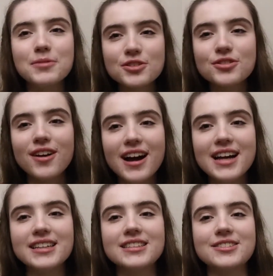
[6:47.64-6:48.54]
I'm just
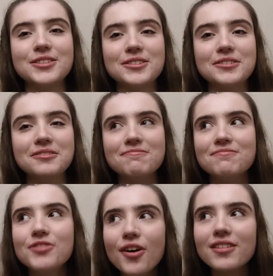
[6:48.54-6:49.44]
trying to
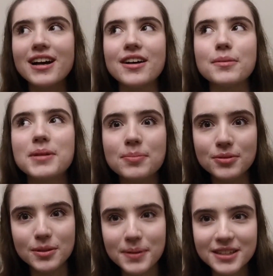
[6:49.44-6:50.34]
not let other
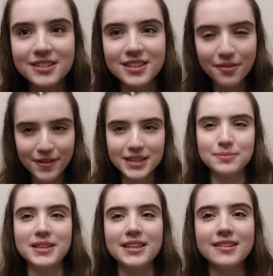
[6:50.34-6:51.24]
people's opinions
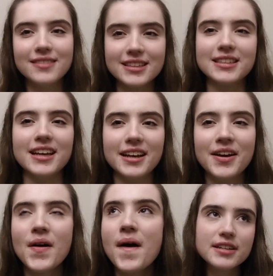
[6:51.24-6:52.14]
affect me this
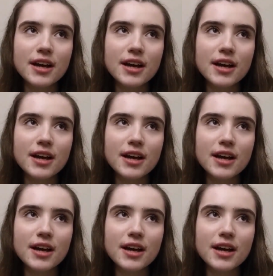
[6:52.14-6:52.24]
year.